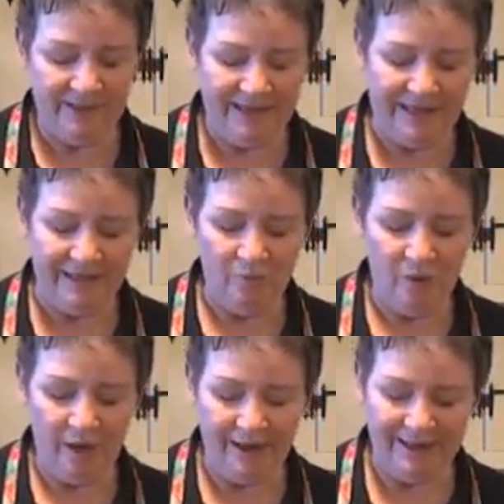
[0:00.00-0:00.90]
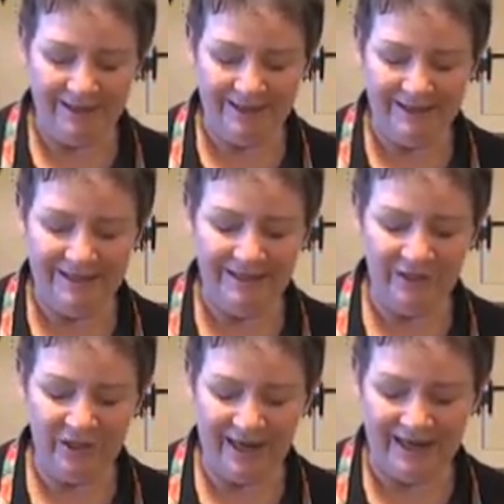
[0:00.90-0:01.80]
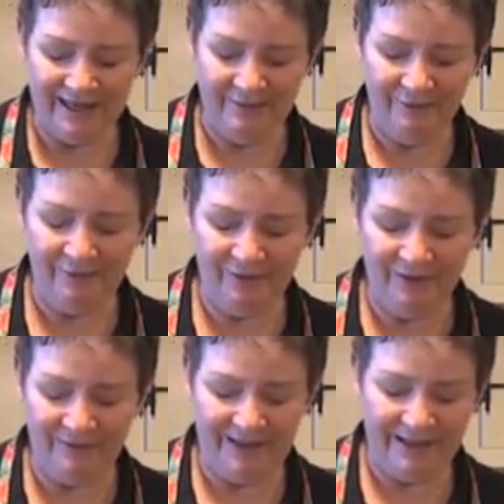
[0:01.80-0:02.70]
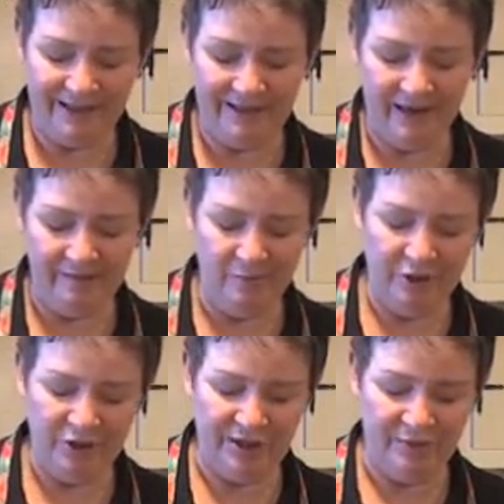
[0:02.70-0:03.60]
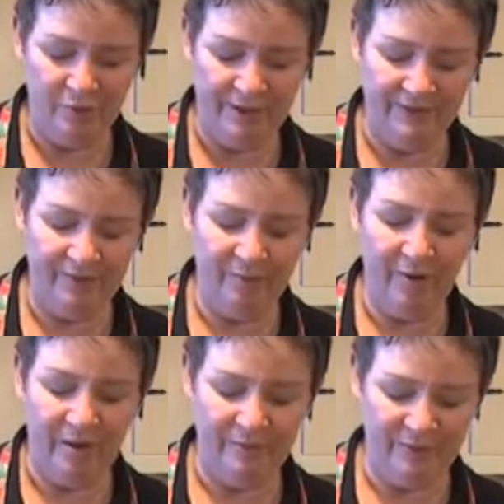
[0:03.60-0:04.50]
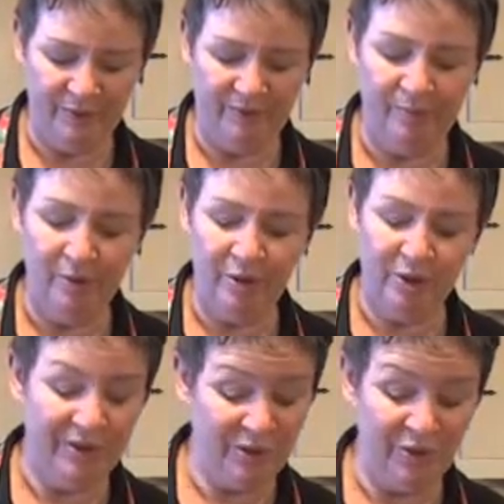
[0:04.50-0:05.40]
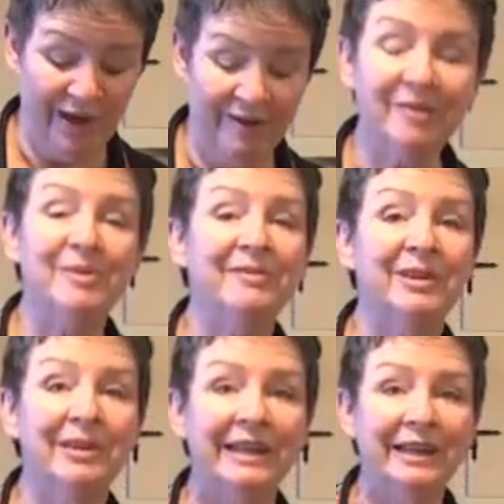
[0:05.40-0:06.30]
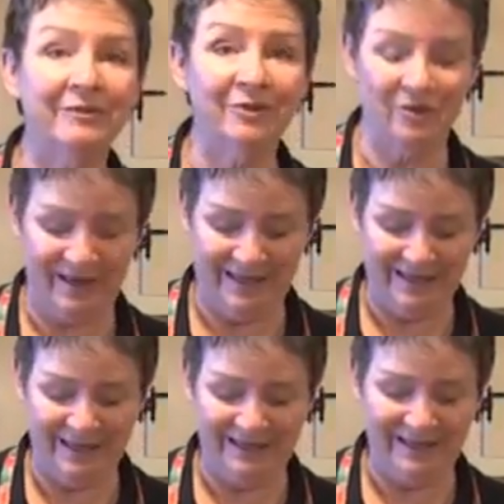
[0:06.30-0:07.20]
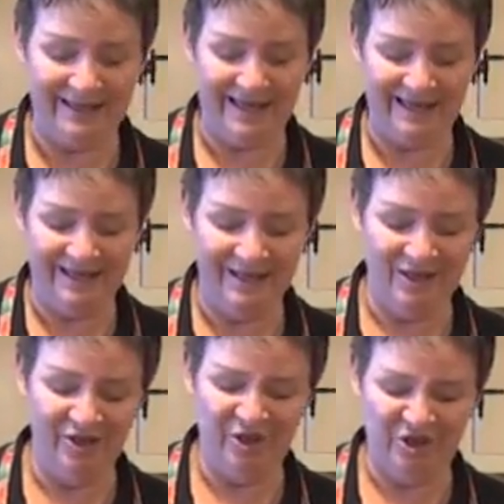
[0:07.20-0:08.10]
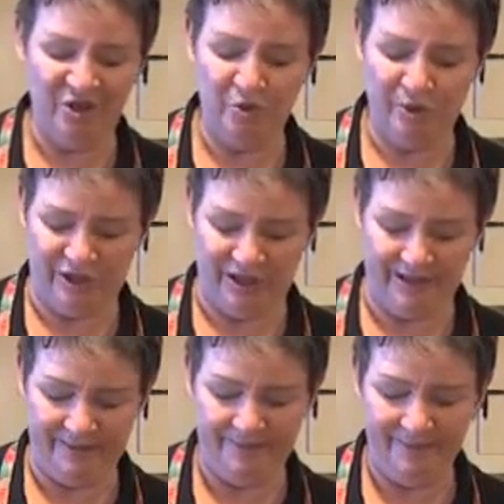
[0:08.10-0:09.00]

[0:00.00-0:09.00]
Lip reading: The quinoa is light and fluffy, not mushy. One of the problems with bulgur is you have to be very careful that it doesn't get squishy.